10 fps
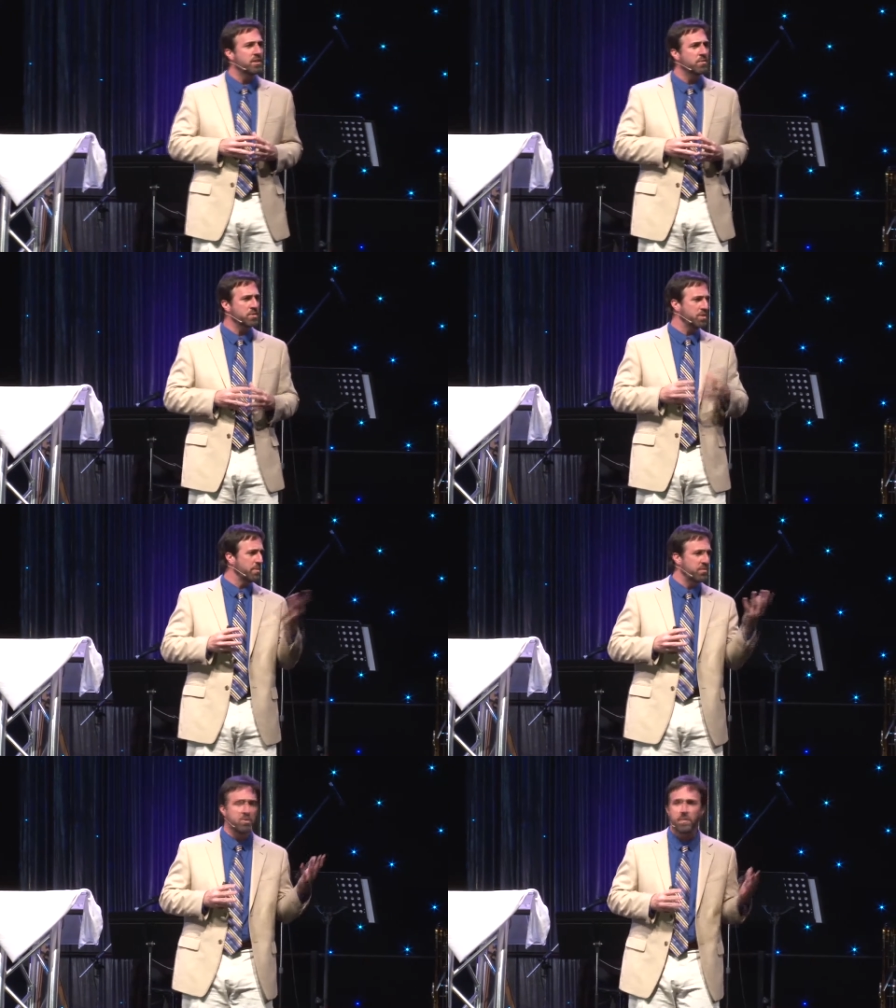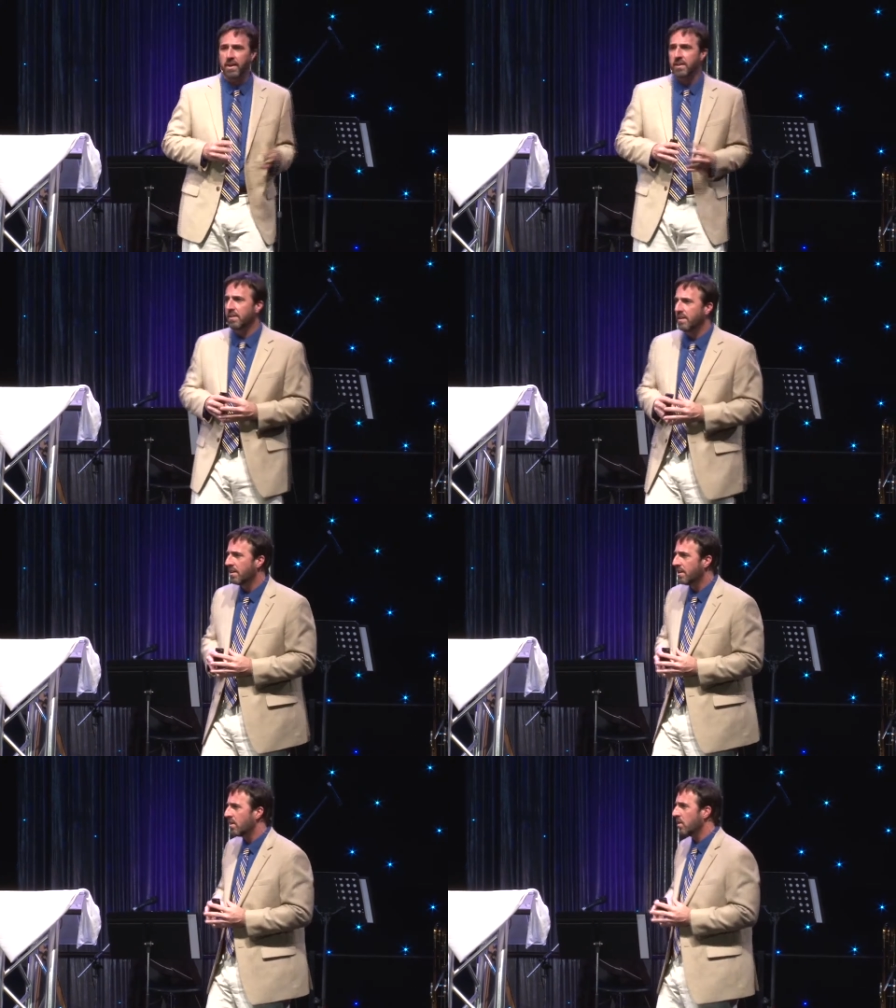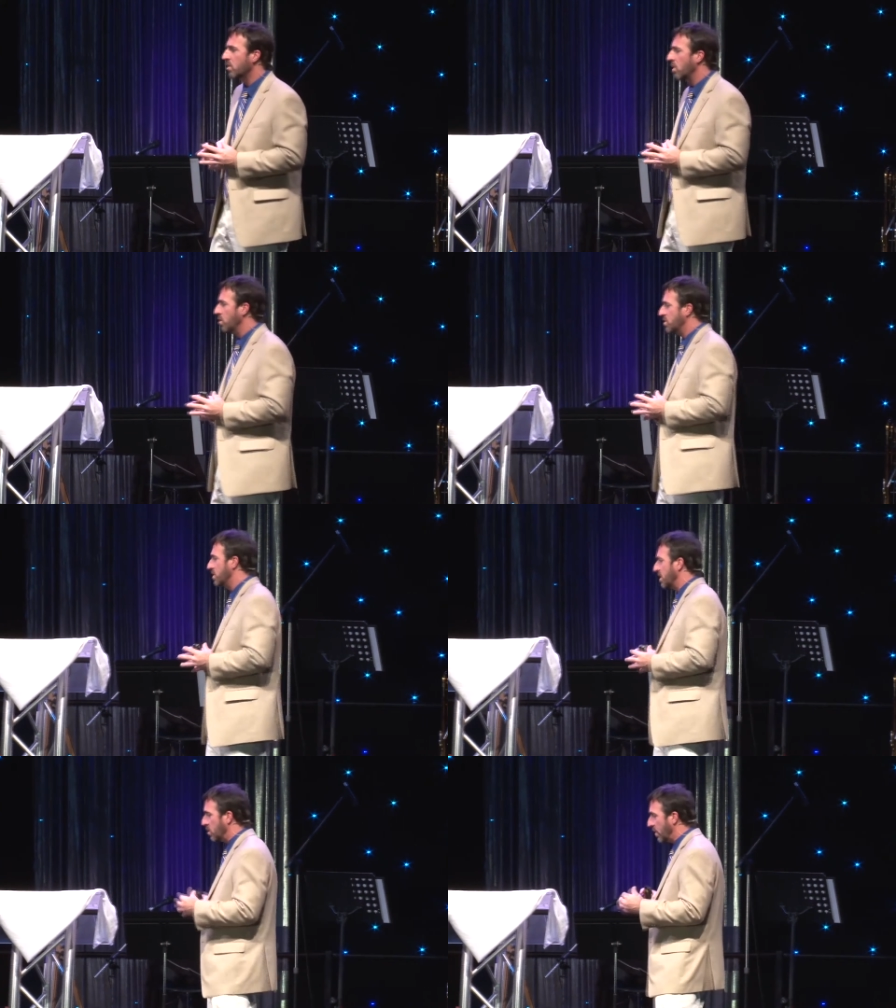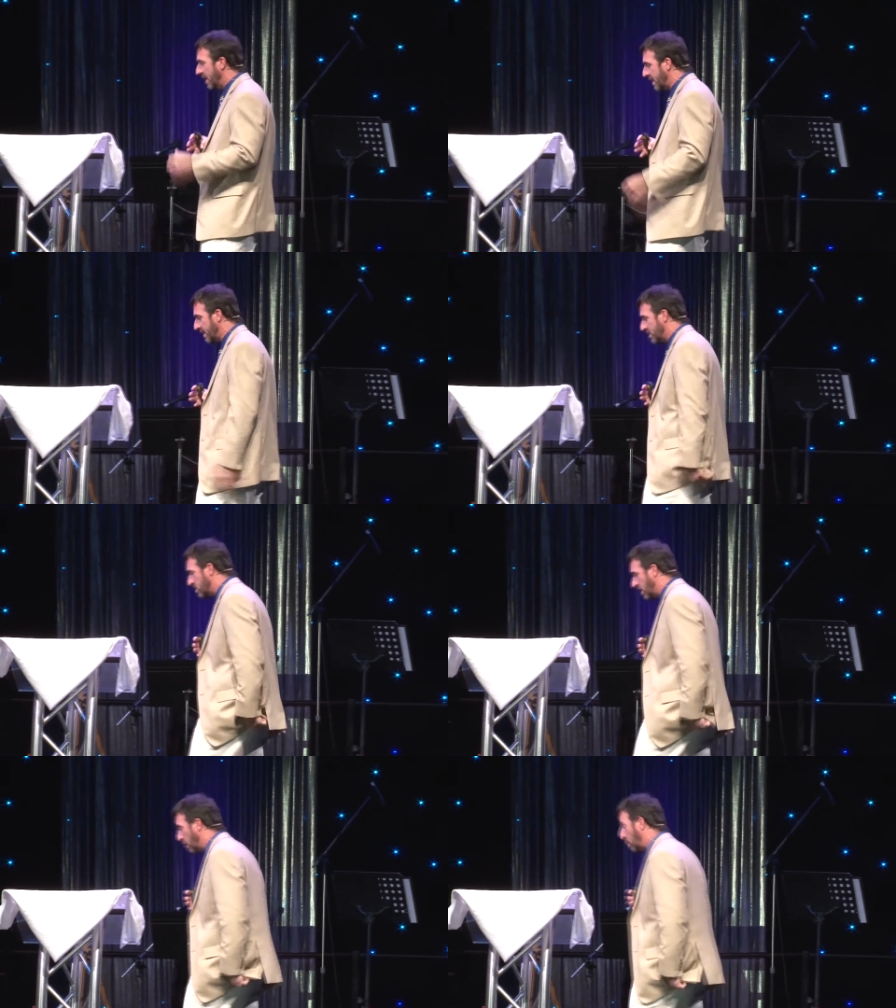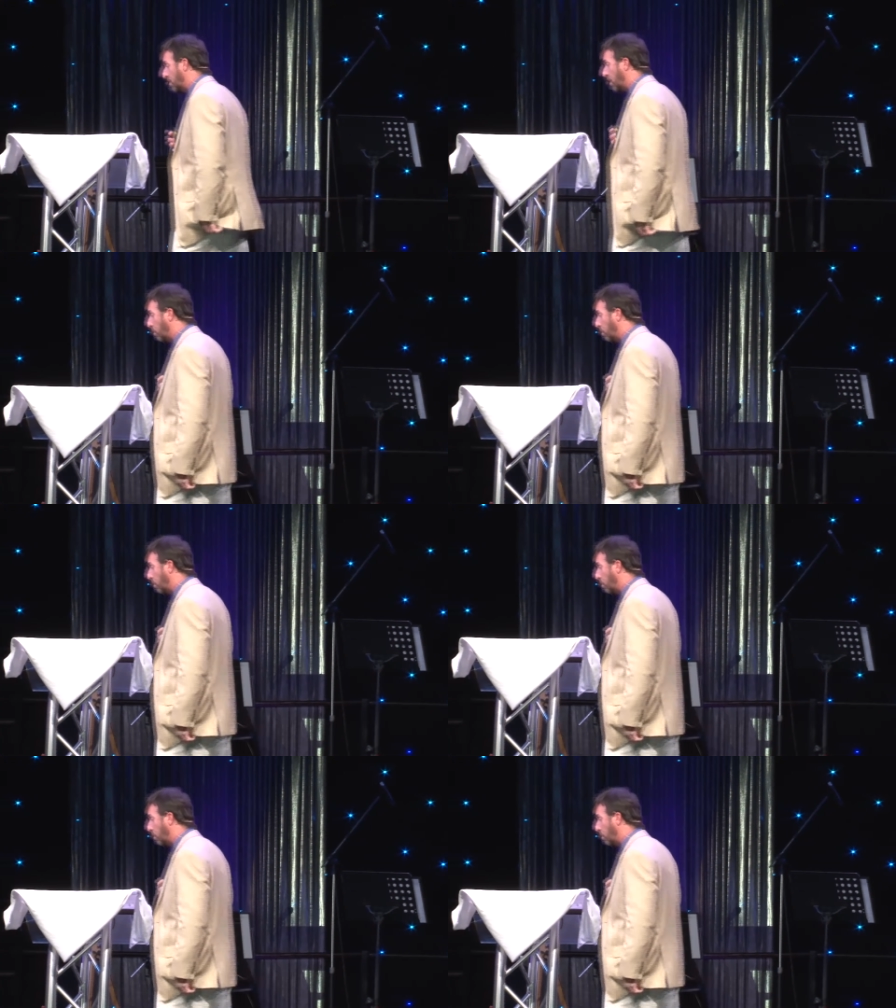Well, some of you might go to the Greek and say, well, the